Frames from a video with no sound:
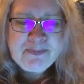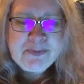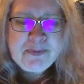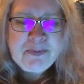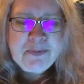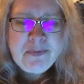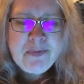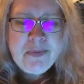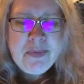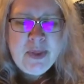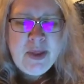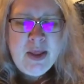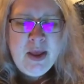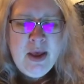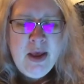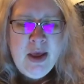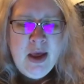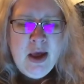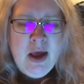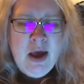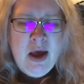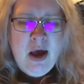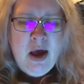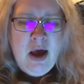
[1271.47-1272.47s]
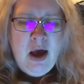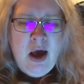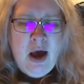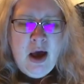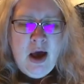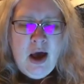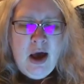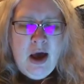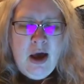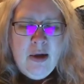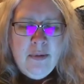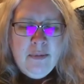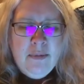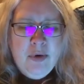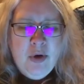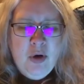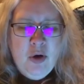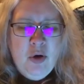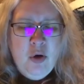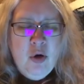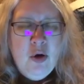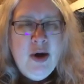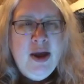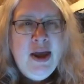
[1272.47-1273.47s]
Um, he goes
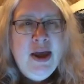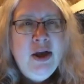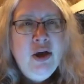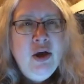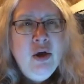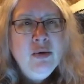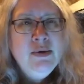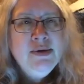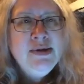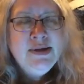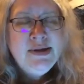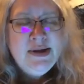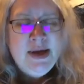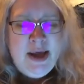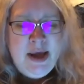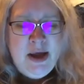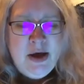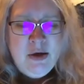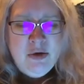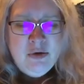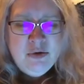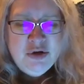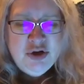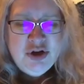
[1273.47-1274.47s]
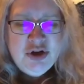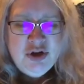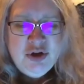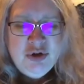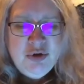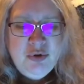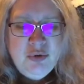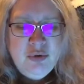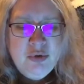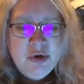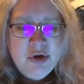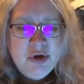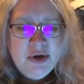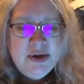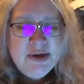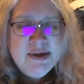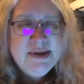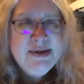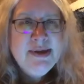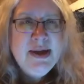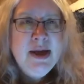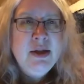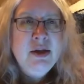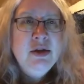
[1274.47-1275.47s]
down to the cellars one
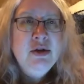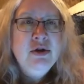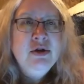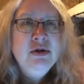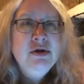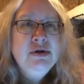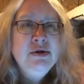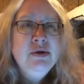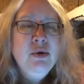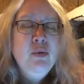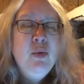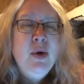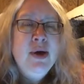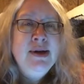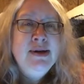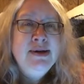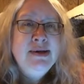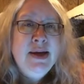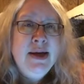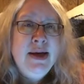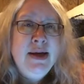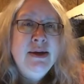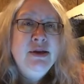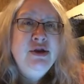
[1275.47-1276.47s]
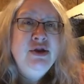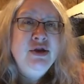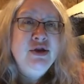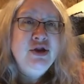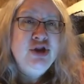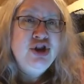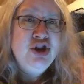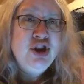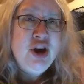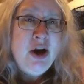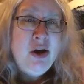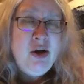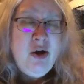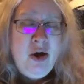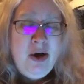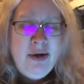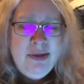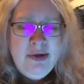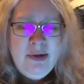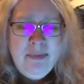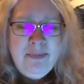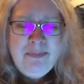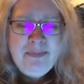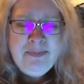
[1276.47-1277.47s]
day to check on them
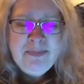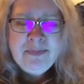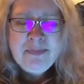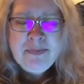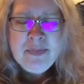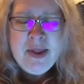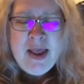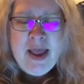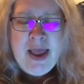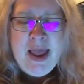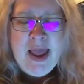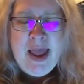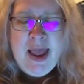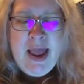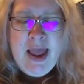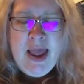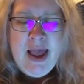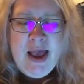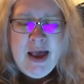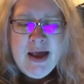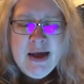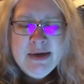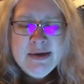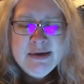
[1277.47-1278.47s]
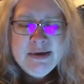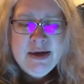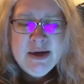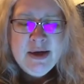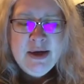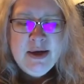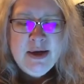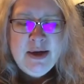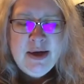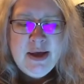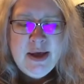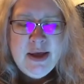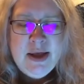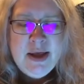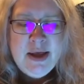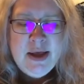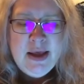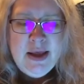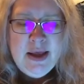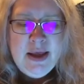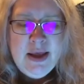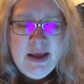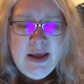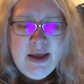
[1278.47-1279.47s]
and he is
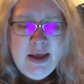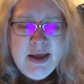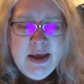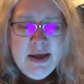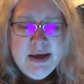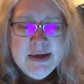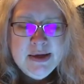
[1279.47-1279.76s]
um,